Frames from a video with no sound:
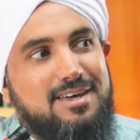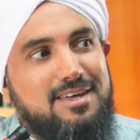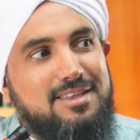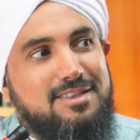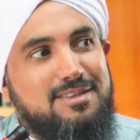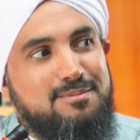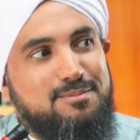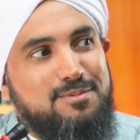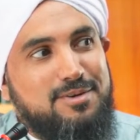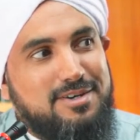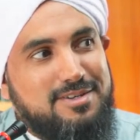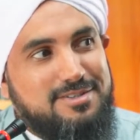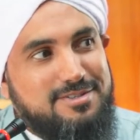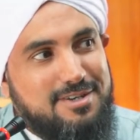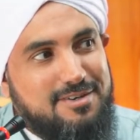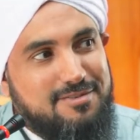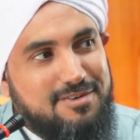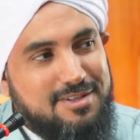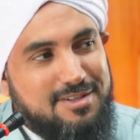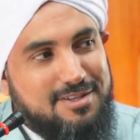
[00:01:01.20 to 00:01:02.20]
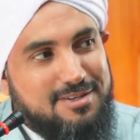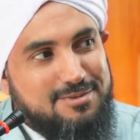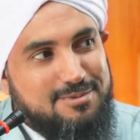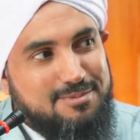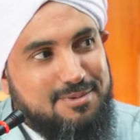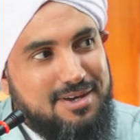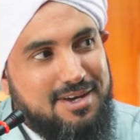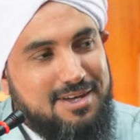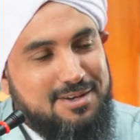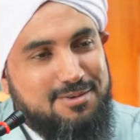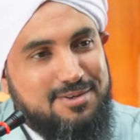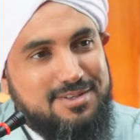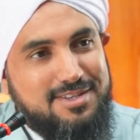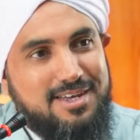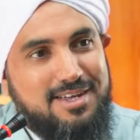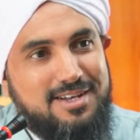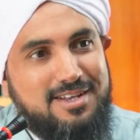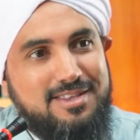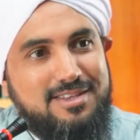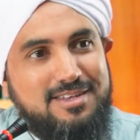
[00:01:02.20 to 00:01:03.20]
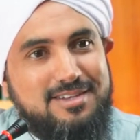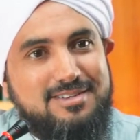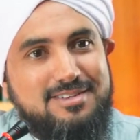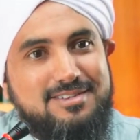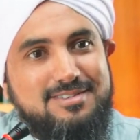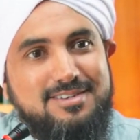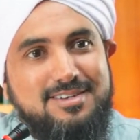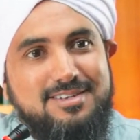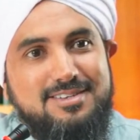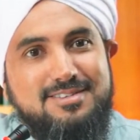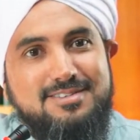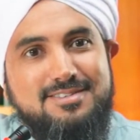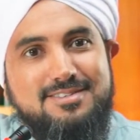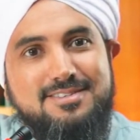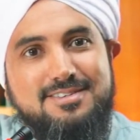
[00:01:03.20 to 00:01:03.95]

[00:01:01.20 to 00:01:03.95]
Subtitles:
the mercy of Allah subhanahu wa ta'ala that He sends,